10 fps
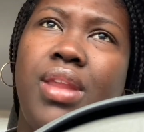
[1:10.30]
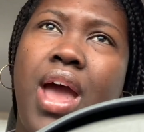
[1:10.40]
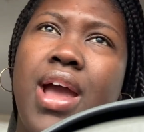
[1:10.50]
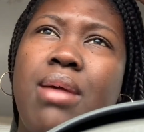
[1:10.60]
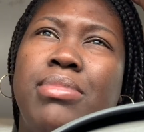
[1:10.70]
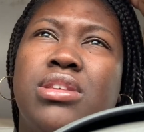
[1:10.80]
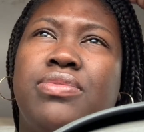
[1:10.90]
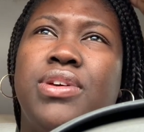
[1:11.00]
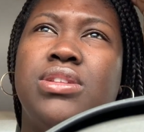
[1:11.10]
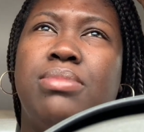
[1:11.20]
I got mixed
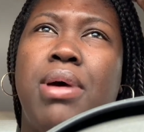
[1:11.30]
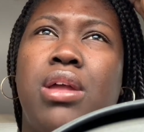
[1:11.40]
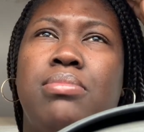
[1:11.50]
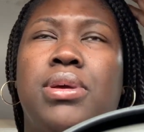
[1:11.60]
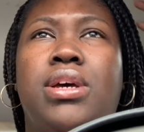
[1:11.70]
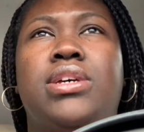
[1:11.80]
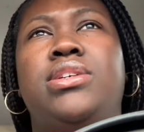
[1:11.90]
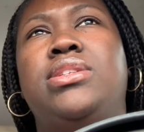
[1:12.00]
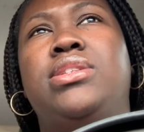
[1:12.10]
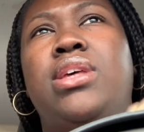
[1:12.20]
feelings about them
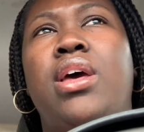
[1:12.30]
because